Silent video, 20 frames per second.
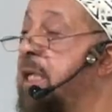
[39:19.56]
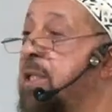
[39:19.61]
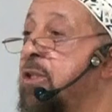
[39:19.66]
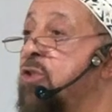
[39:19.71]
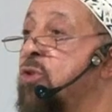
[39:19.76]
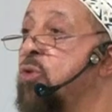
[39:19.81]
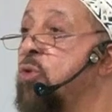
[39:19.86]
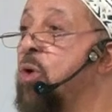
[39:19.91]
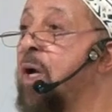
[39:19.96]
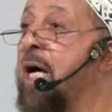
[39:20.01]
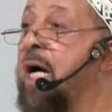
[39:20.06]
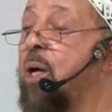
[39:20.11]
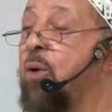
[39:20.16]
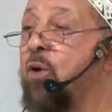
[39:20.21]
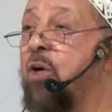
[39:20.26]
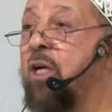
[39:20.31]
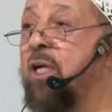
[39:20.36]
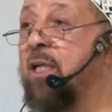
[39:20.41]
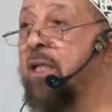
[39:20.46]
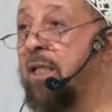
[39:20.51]
into
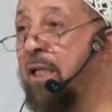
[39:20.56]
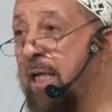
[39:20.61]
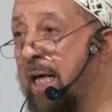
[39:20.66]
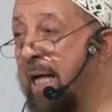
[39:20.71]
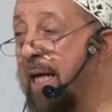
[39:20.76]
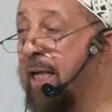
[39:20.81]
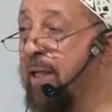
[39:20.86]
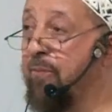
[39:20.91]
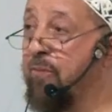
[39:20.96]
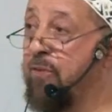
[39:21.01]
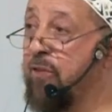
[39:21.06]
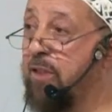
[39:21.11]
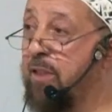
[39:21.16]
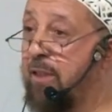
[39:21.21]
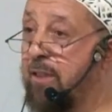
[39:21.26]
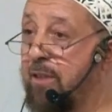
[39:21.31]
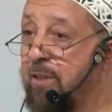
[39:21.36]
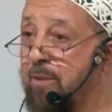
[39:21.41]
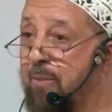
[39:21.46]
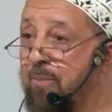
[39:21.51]
our
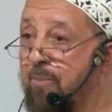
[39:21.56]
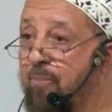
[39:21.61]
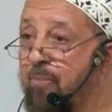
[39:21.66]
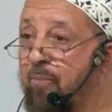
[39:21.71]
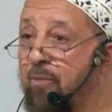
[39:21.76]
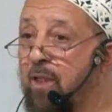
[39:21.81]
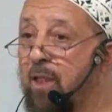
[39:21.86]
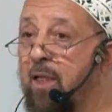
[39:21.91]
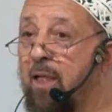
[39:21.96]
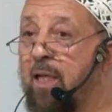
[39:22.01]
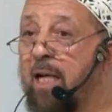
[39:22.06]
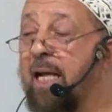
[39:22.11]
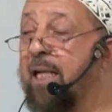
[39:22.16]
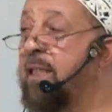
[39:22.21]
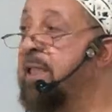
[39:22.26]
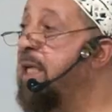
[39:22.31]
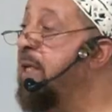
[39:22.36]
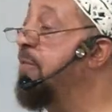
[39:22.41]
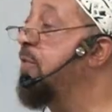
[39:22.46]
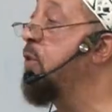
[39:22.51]
lives. I
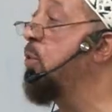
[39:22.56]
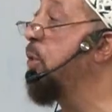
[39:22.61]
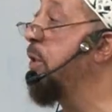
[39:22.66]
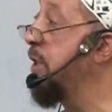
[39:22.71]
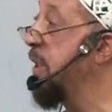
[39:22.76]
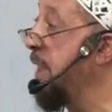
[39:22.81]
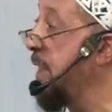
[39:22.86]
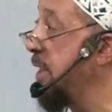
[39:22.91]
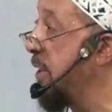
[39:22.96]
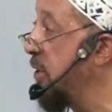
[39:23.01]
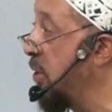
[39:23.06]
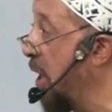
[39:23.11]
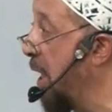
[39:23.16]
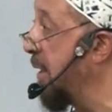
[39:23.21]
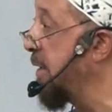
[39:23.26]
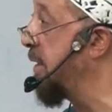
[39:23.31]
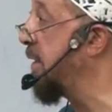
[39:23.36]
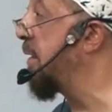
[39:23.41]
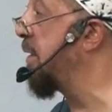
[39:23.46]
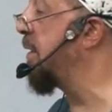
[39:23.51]
leave you with these
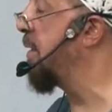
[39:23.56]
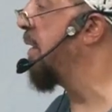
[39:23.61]
thoughts